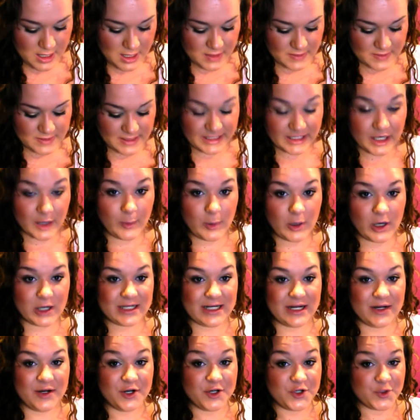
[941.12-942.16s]
then it got marked
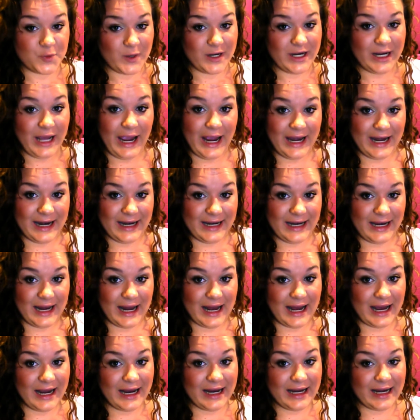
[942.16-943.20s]
down to twenty eight ninety
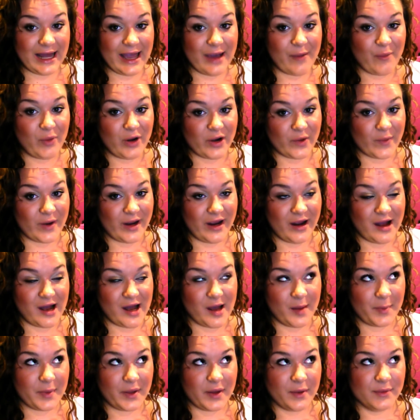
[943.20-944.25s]
nine, and when it rang
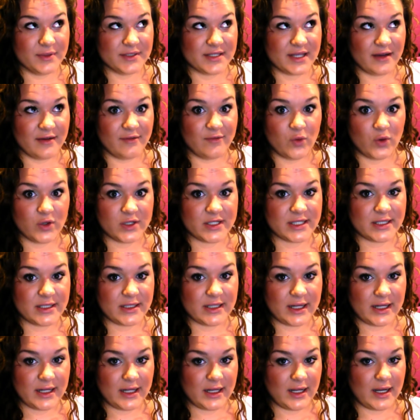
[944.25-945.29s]
up, it was like fourteen
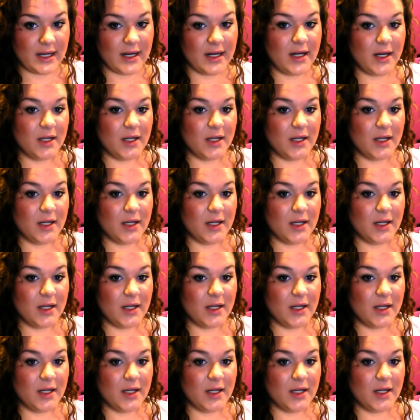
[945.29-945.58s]
ninety nine.